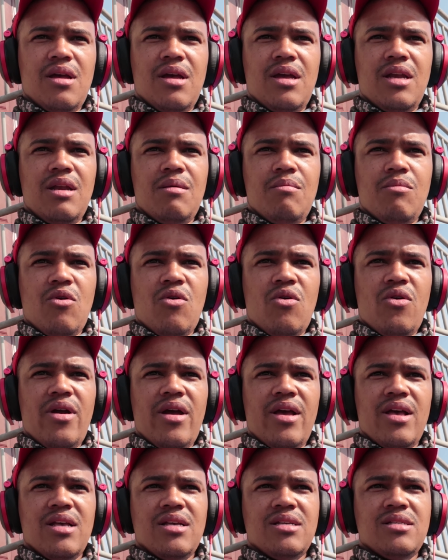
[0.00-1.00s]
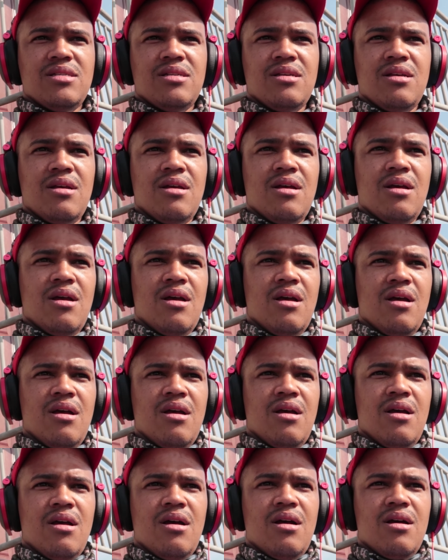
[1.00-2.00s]
anymore as
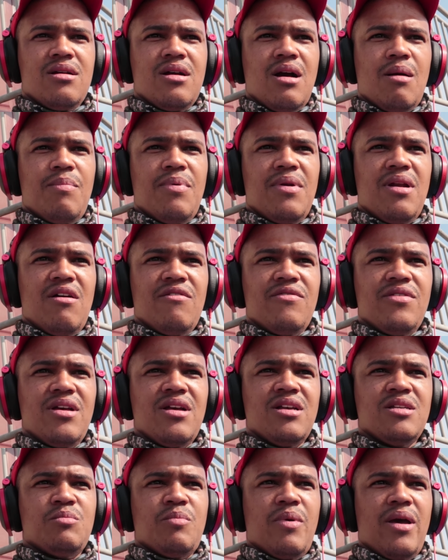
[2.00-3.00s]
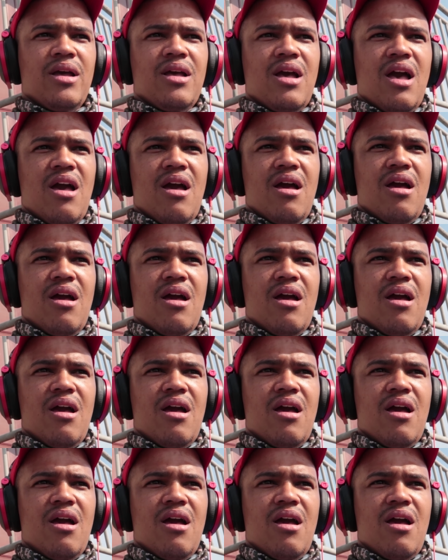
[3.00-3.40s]
a couple of years back,